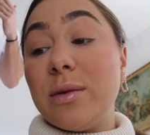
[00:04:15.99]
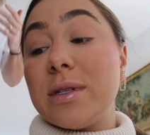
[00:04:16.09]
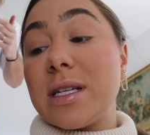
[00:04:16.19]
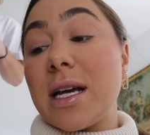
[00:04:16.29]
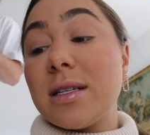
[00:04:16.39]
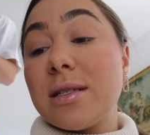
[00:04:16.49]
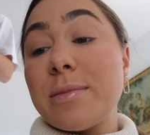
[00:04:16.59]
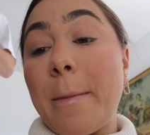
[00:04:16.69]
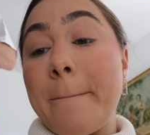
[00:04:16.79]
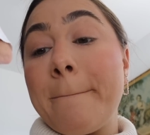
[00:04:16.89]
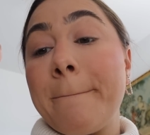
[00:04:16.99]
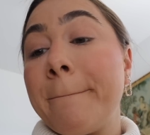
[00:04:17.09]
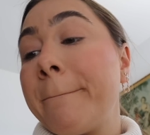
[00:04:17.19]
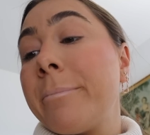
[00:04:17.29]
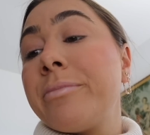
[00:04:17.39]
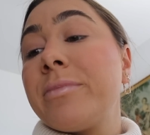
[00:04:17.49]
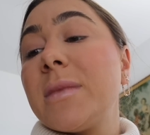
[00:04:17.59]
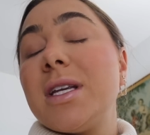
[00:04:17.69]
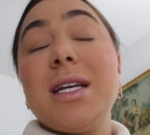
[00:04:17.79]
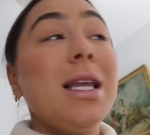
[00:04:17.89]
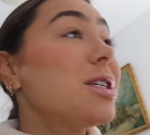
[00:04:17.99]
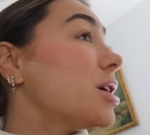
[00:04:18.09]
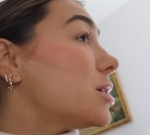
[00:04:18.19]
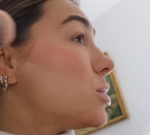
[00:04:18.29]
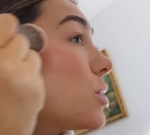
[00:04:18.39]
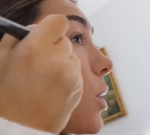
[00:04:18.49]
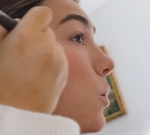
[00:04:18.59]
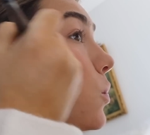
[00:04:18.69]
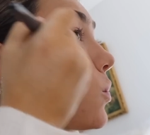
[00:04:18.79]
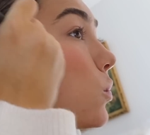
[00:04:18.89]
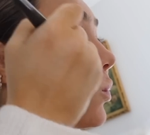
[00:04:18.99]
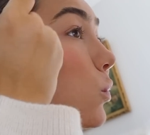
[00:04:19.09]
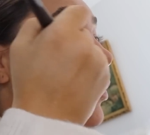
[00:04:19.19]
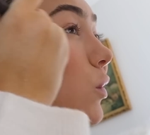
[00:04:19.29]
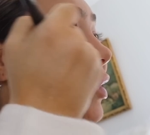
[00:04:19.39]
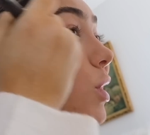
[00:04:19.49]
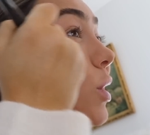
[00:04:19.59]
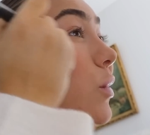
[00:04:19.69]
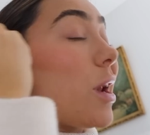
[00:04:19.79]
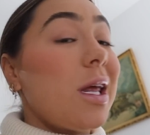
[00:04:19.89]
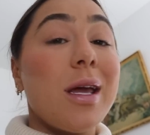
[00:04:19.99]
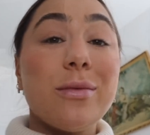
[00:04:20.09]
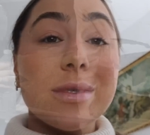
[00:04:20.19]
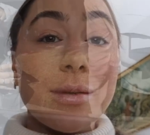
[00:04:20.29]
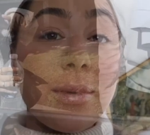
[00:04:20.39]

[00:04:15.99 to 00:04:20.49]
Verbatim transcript: It was nice breakfast. Delicious. So we're just getting ready, and we'll see